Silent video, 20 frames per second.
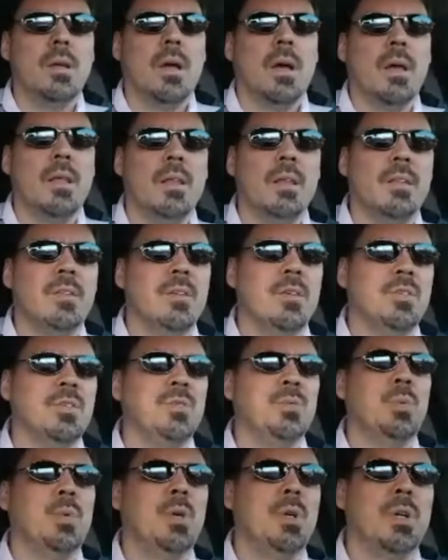I think
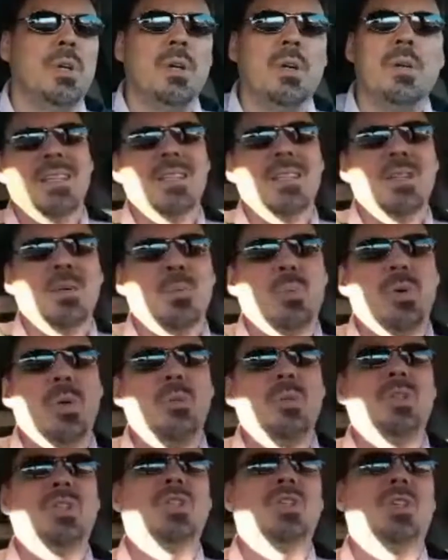those were a little
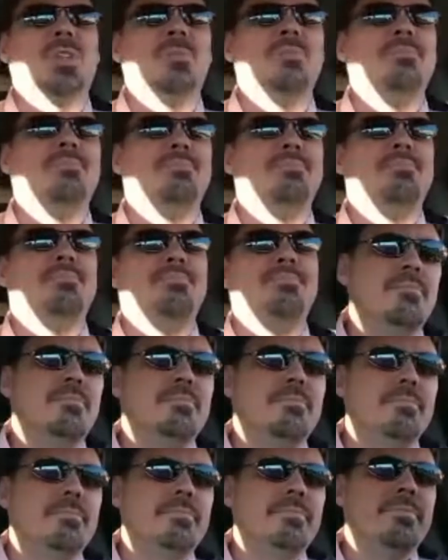premature.
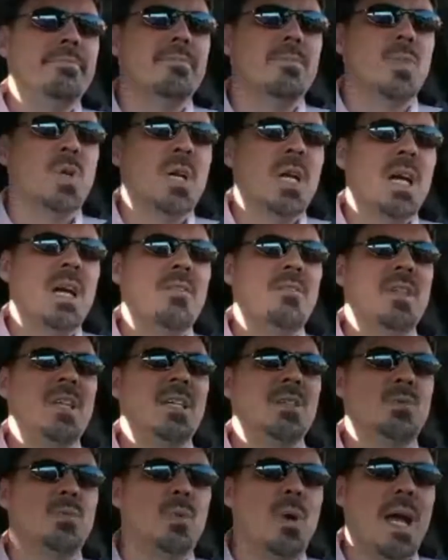We have
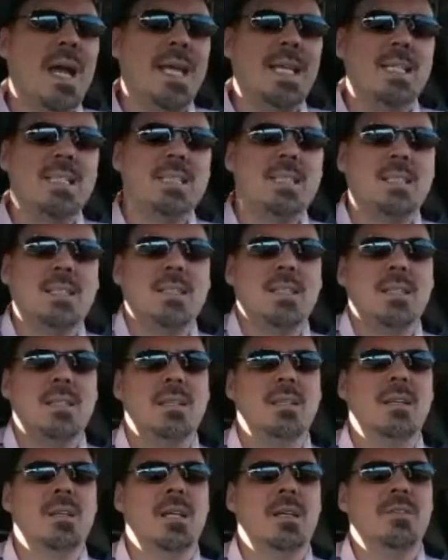these rights
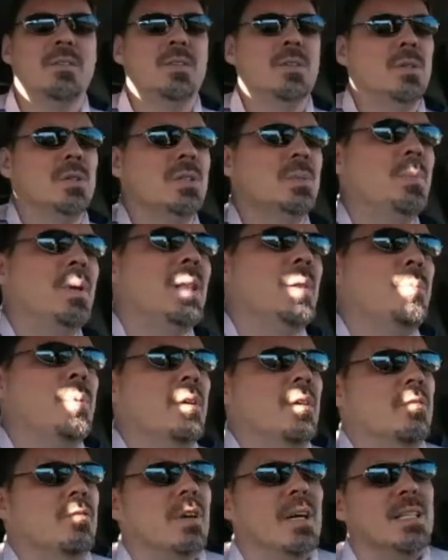that are given to us by the
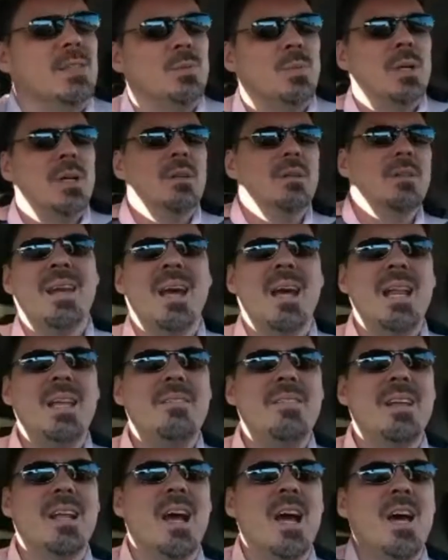Bill of Rights. Well, not
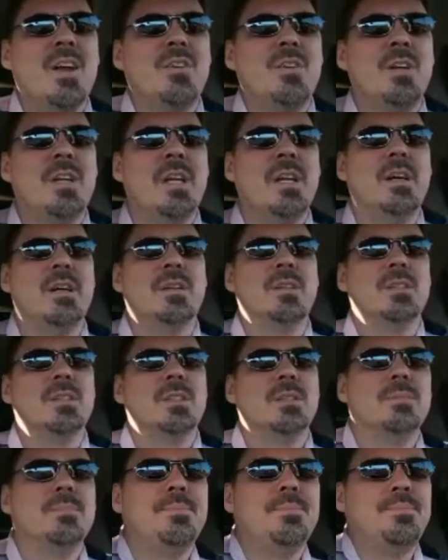even 100
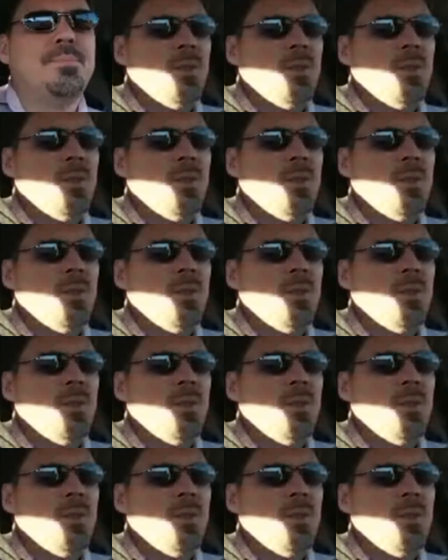years.